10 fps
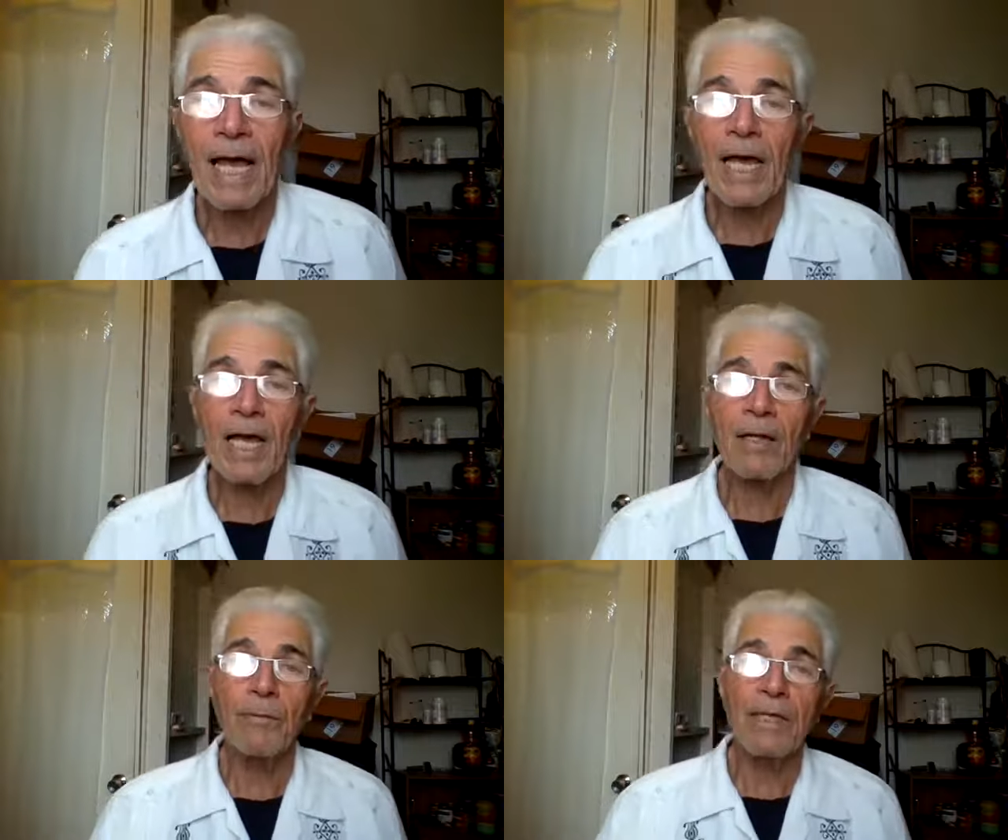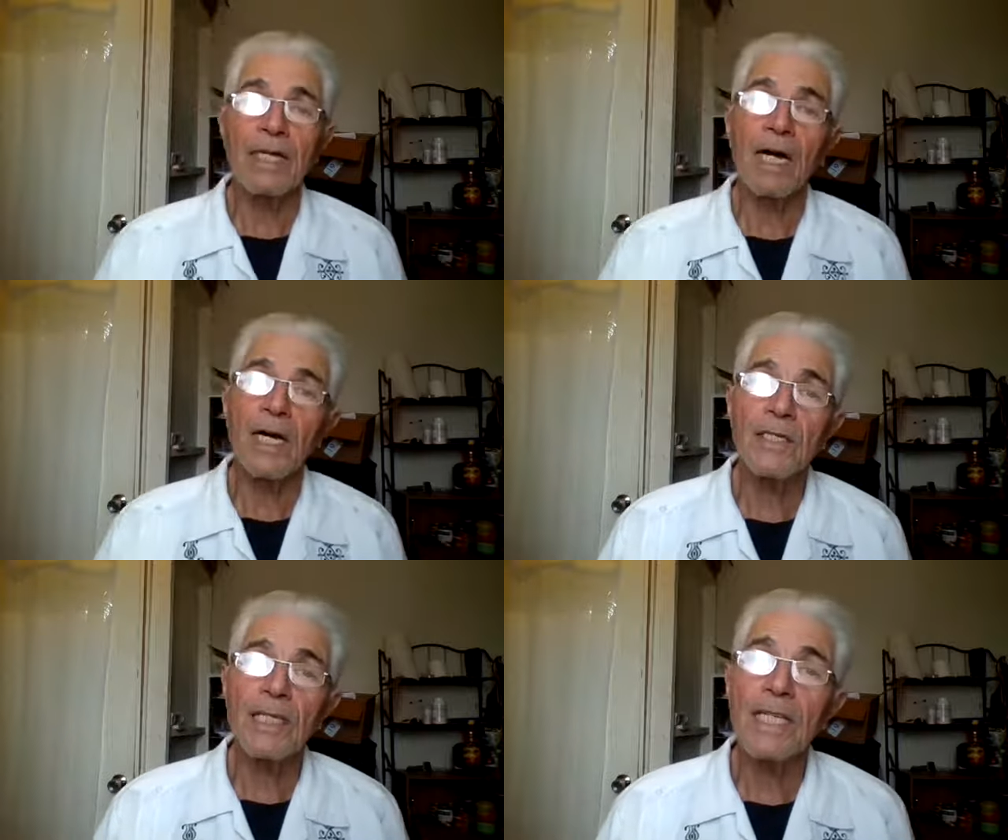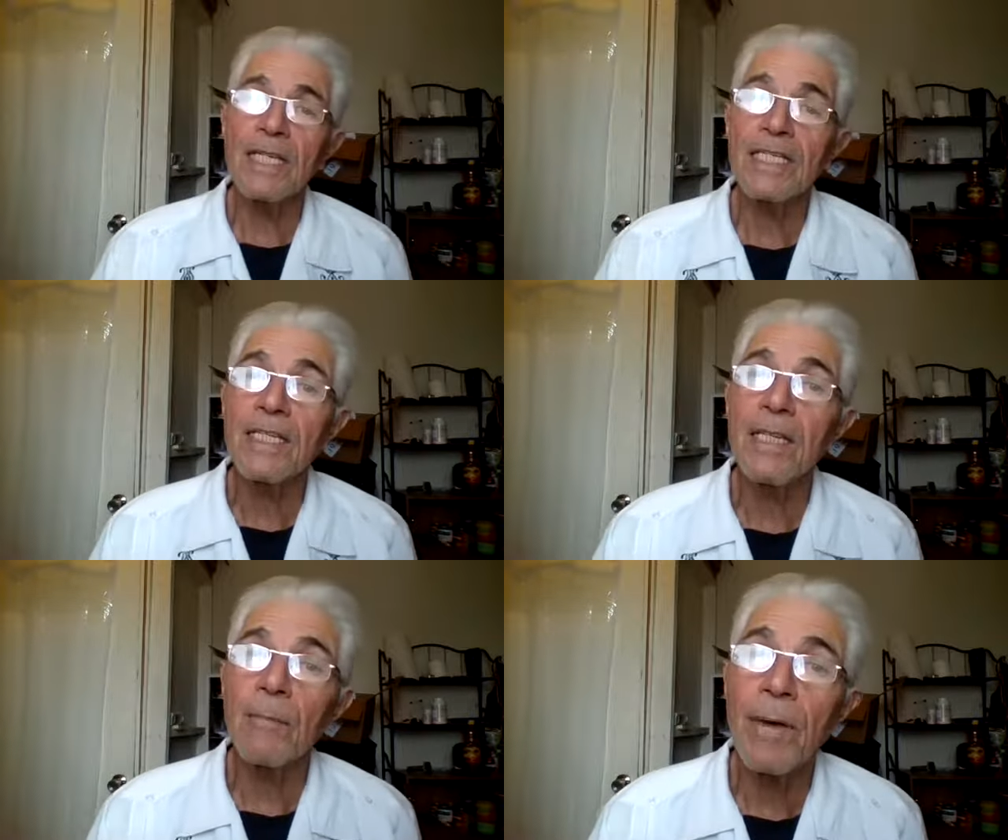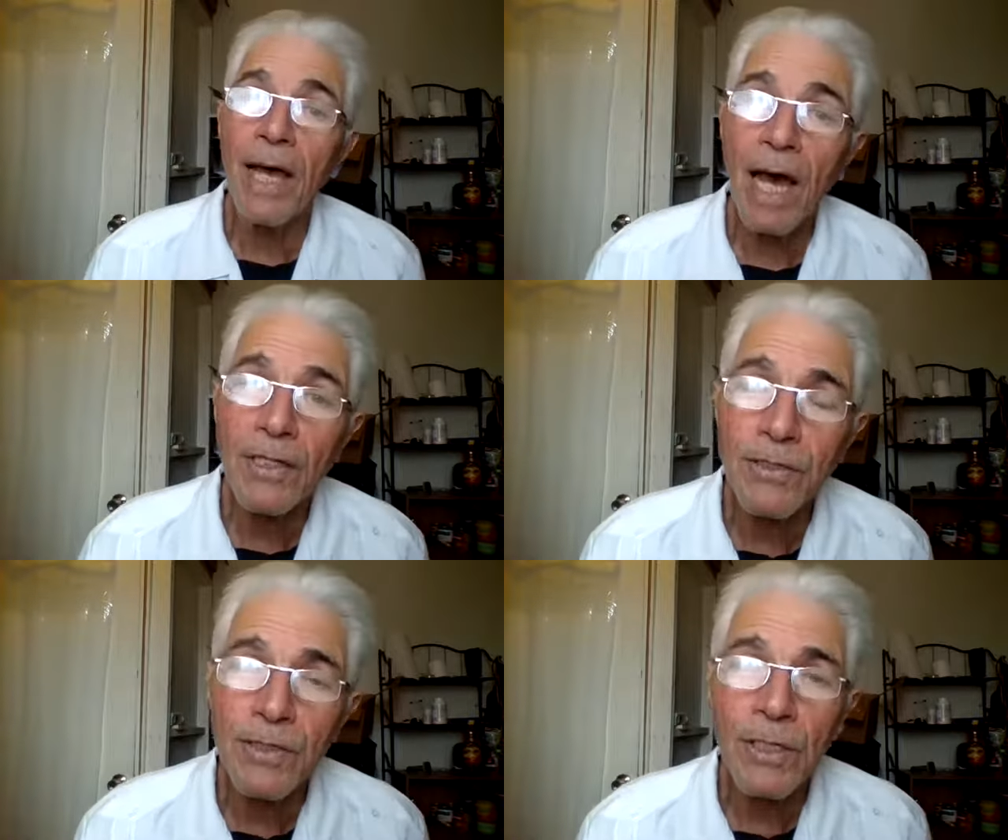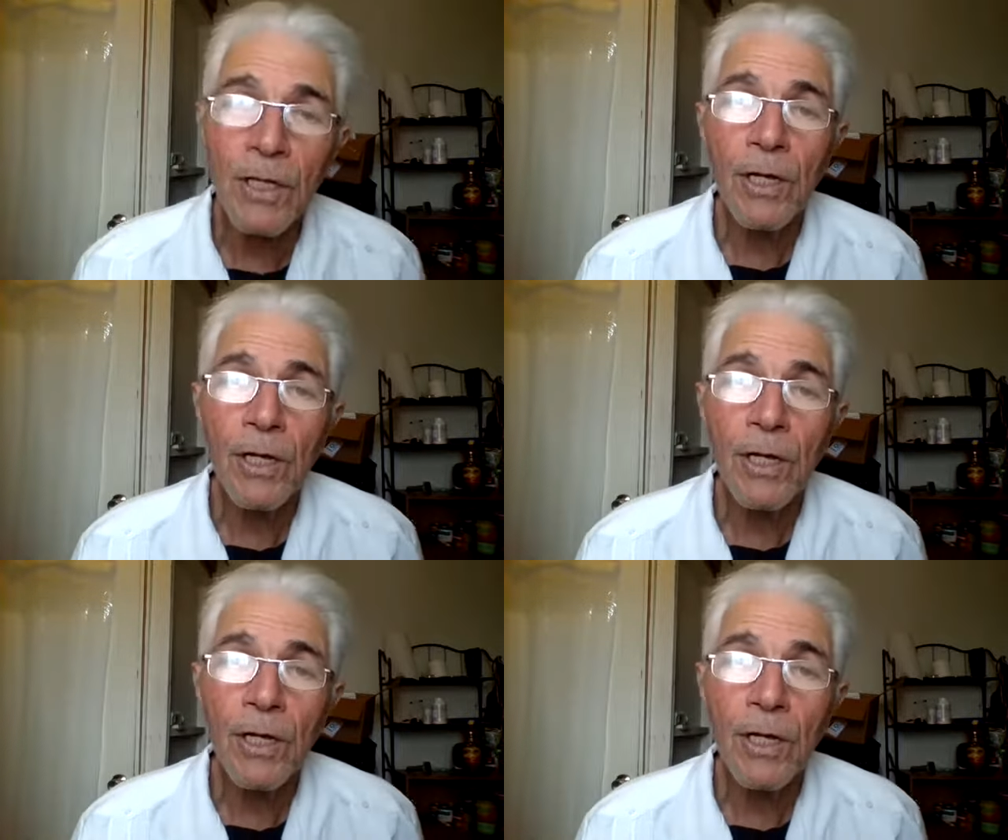And because it is in the past,